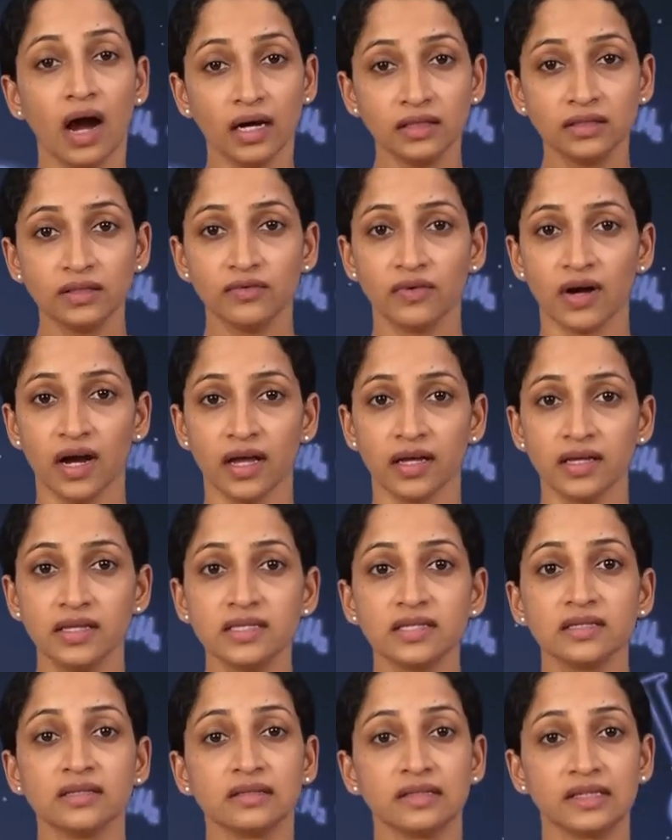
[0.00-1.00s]
Otherwise,
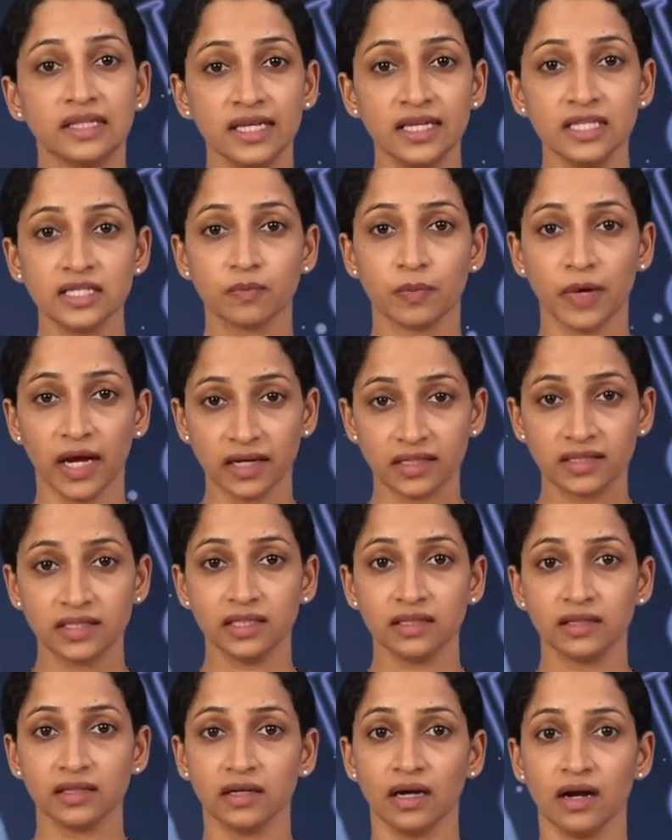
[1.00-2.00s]
these
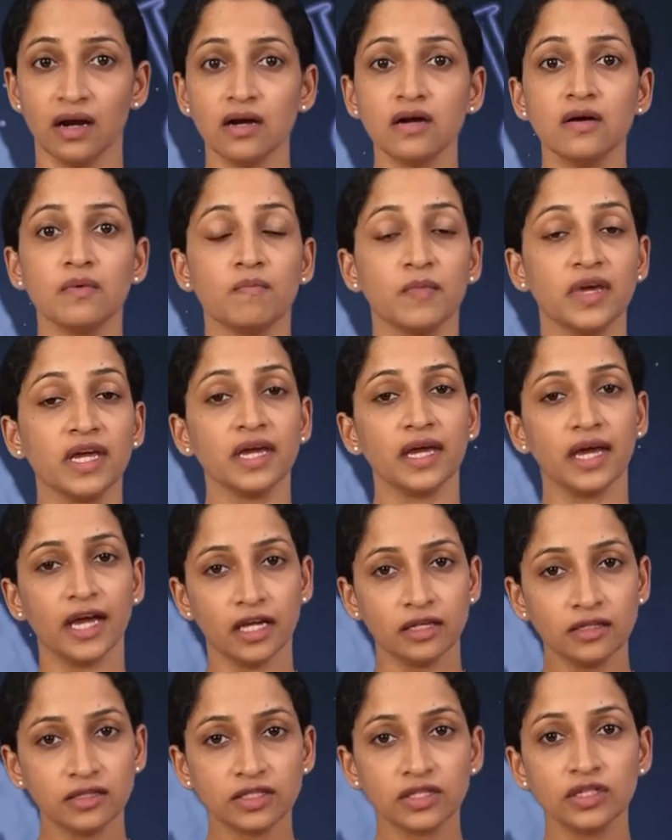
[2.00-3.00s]
bacteria may
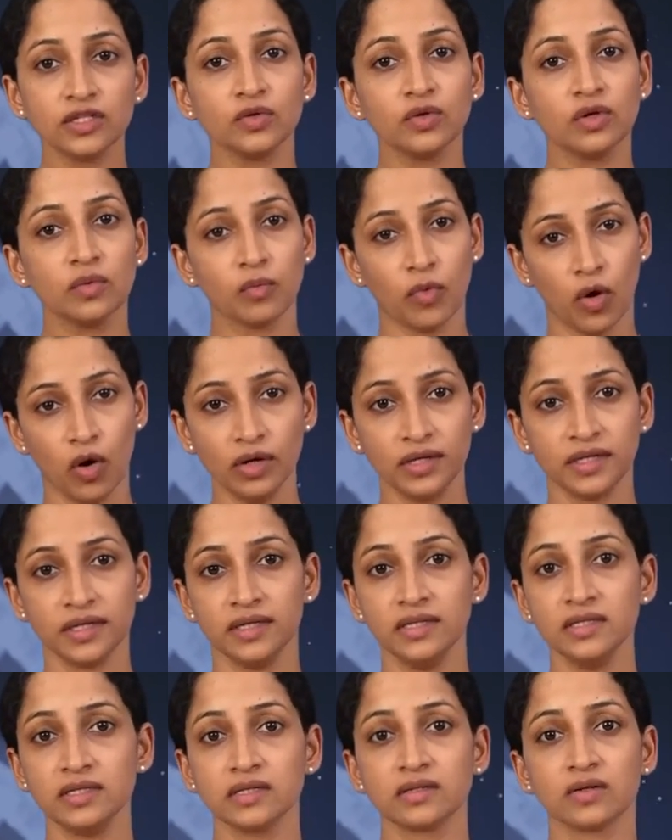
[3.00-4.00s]
enter your
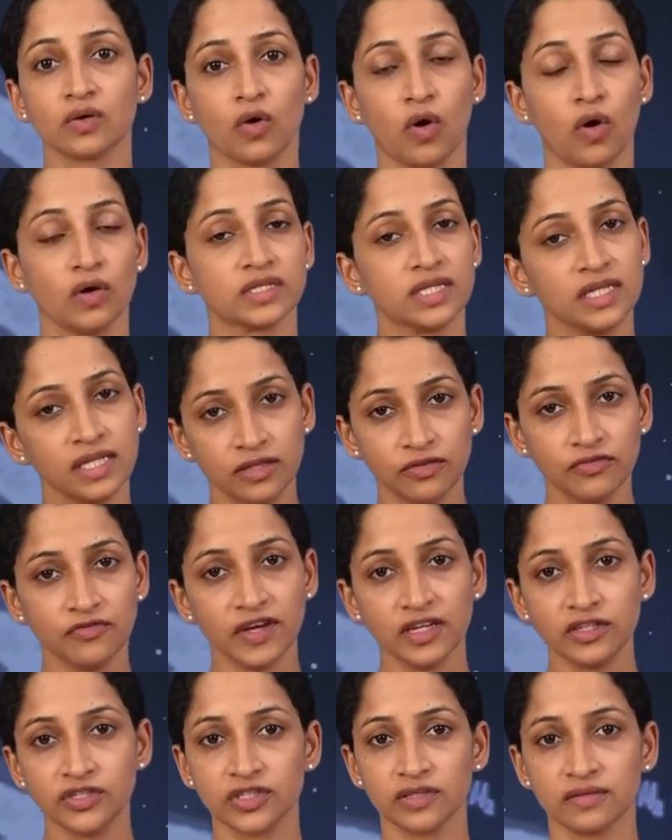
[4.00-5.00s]
bodies causing
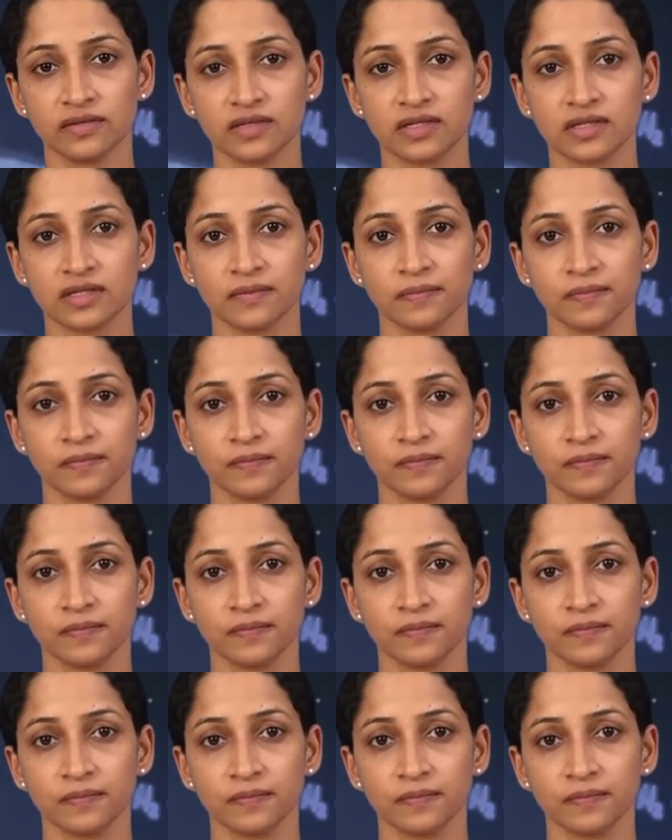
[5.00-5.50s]
infections.